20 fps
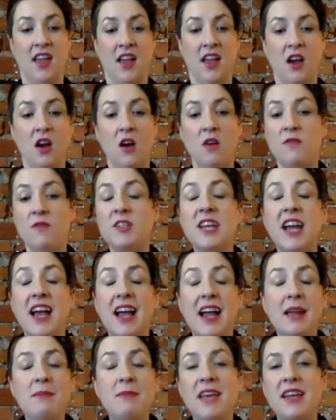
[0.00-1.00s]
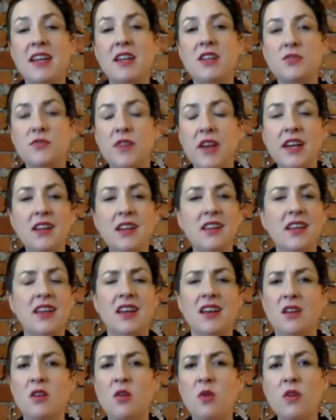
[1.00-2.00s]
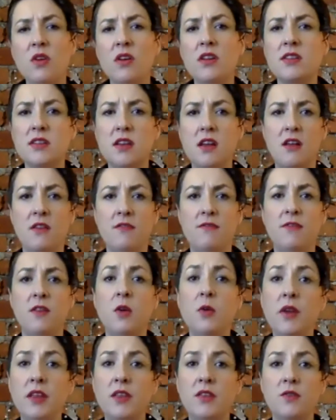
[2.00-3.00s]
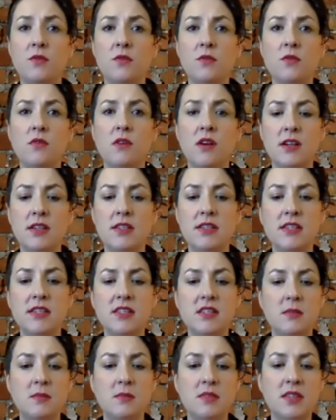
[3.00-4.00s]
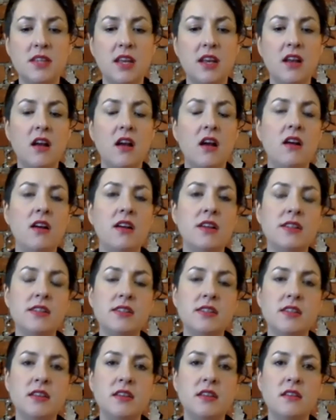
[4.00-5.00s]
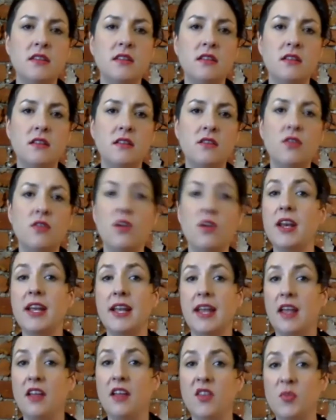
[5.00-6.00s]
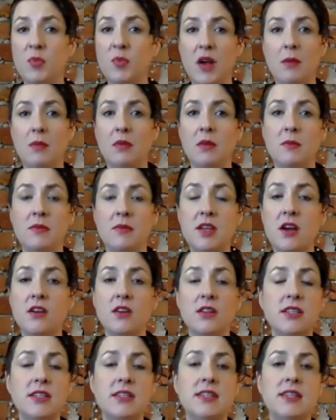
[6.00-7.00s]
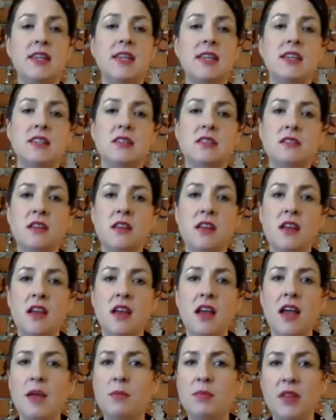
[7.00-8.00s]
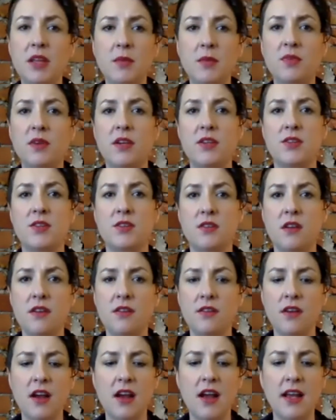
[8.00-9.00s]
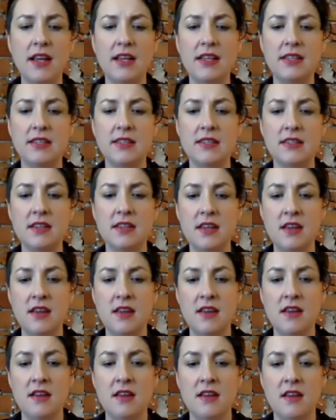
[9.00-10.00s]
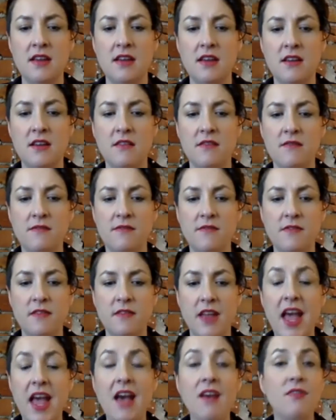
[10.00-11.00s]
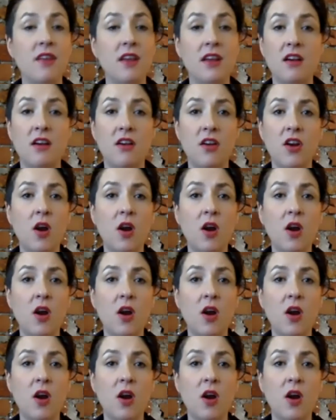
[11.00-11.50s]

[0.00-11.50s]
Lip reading: over time, that adrenaline and cortisol flowing through our systems can cause chronic health problems, heart disease, high blood pressure, other kinds of havoc on our